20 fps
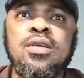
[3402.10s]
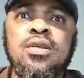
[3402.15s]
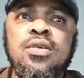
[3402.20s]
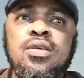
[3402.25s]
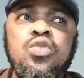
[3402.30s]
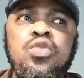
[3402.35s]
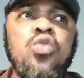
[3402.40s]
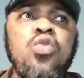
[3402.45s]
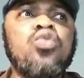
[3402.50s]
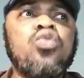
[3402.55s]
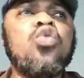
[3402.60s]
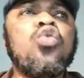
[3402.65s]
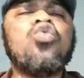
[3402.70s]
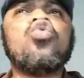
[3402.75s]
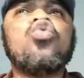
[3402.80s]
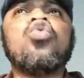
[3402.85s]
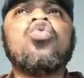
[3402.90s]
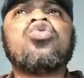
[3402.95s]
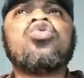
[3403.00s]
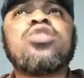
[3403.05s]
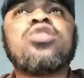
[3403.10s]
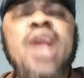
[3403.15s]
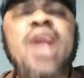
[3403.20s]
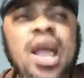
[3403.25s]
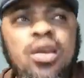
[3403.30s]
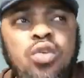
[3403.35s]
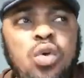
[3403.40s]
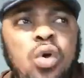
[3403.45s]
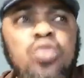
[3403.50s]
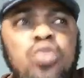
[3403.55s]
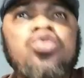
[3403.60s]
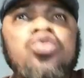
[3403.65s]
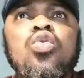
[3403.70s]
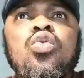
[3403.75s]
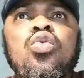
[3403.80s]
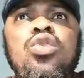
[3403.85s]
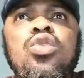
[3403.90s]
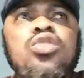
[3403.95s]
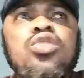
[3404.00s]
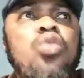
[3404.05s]
You drag us
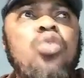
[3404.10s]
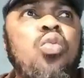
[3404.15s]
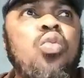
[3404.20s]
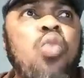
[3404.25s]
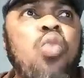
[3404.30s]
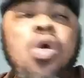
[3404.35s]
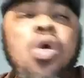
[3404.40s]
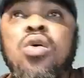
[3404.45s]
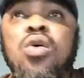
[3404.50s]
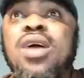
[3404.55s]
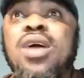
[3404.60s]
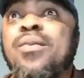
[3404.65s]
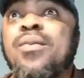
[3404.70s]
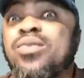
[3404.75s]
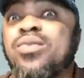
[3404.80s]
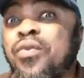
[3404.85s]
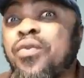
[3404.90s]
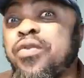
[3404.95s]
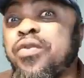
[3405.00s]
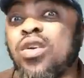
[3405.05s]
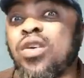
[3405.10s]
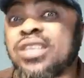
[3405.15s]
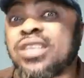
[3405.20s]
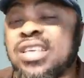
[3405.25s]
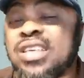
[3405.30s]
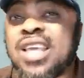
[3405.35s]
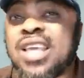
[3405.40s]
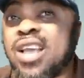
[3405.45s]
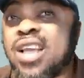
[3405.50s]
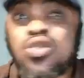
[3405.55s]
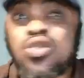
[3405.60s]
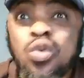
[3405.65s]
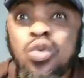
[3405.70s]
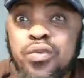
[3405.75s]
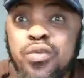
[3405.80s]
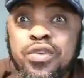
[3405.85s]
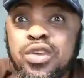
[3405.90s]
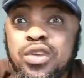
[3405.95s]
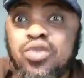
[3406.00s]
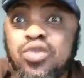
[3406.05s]
into war. 40 years old
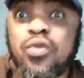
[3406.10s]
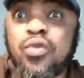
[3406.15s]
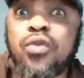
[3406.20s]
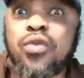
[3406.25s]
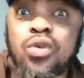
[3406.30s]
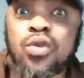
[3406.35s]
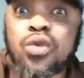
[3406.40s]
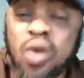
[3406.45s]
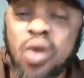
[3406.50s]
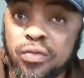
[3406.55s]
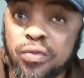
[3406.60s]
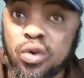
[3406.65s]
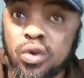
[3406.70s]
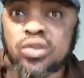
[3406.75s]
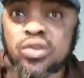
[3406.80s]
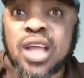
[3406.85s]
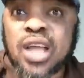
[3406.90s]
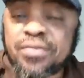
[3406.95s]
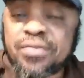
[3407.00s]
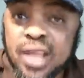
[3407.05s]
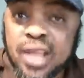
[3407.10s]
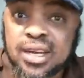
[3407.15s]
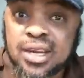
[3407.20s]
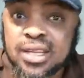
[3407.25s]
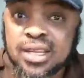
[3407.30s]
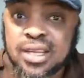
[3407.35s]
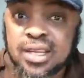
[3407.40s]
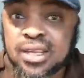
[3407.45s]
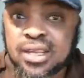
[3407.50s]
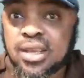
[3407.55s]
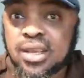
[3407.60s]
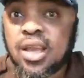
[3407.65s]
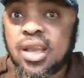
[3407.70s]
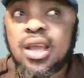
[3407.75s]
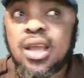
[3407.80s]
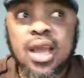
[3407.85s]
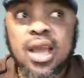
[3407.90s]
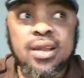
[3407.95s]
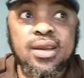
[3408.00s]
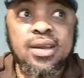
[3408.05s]
video, governors after the
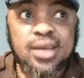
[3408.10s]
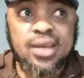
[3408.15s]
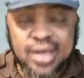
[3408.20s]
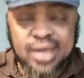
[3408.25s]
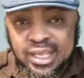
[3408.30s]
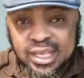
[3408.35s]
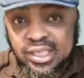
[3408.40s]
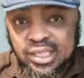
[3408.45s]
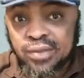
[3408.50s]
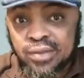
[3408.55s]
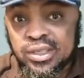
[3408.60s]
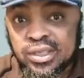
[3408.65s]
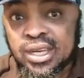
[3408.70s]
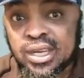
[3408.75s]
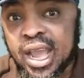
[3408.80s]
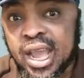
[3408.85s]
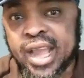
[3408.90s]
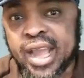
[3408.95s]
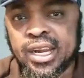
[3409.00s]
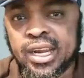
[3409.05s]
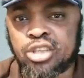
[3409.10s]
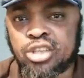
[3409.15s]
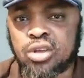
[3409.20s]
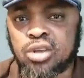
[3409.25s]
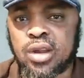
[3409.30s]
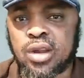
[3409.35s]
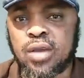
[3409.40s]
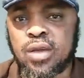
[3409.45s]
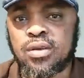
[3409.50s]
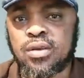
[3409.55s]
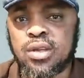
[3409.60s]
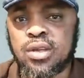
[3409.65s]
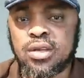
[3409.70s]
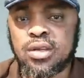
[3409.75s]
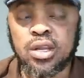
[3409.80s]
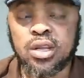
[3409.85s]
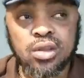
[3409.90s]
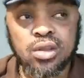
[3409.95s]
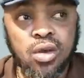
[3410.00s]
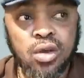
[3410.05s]
1979 election now.
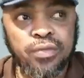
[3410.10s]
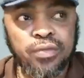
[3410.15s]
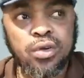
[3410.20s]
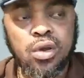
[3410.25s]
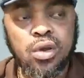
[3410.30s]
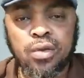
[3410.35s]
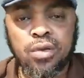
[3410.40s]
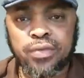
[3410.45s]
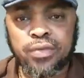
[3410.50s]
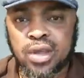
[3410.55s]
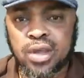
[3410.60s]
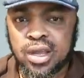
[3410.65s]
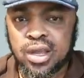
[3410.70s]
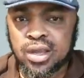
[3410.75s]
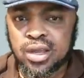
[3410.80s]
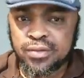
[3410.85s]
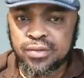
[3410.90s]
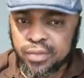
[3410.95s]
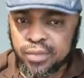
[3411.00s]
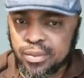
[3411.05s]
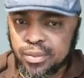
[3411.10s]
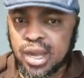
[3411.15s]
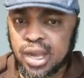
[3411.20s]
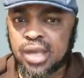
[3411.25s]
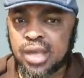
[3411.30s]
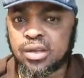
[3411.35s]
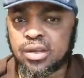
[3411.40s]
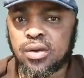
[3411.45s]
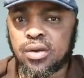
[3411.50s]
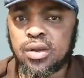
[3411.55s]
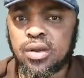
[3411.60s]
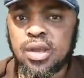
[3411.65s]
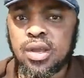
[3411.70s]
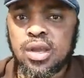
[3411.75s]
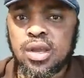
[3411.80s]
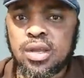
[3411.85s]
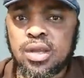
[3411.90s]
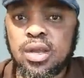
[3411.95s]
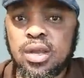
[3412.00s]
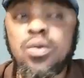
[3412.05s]
The governor of former,
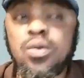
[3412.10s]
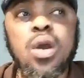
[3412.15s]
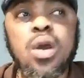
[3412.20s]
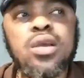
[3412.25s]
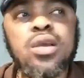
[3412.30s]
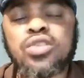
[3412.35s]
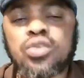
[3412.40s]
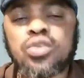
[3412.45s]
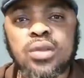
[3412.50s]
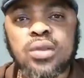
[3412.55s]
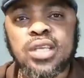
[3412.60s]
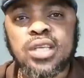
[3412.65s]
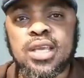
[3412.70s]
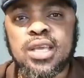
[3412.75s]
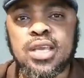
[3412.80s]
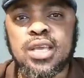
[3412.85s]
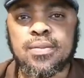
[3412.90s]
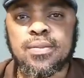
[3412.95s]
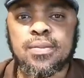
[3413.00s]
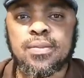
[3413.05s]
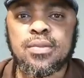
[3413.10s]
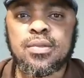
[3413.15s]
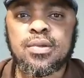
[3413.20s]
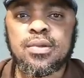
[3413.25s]
they were all insulting him.